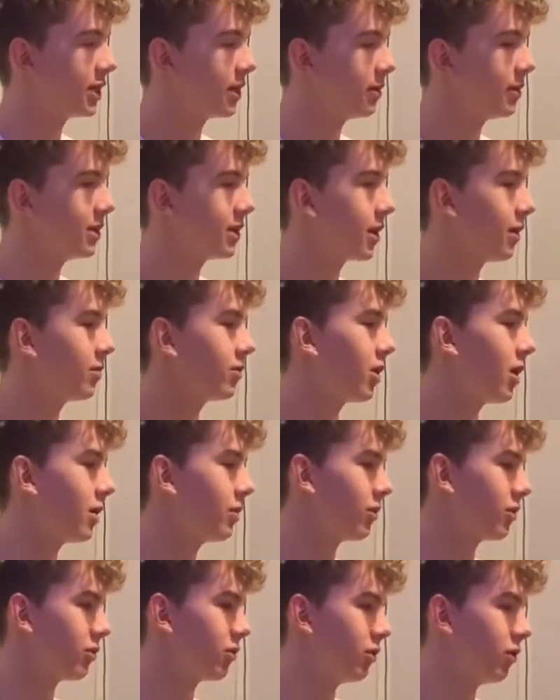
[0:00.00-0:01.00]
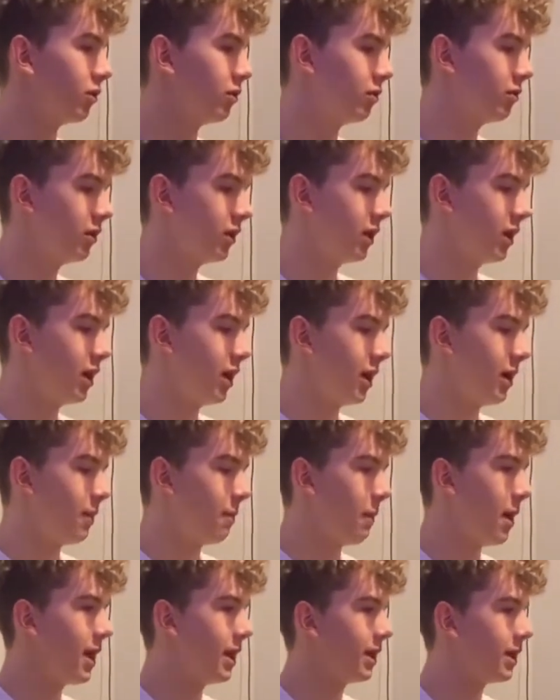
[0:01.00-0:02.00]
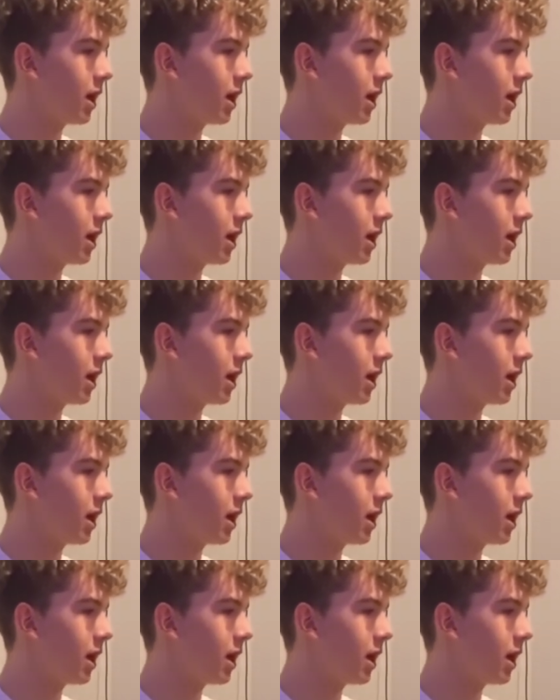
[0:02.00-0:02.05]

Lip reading: I mean, sometimes I sort of end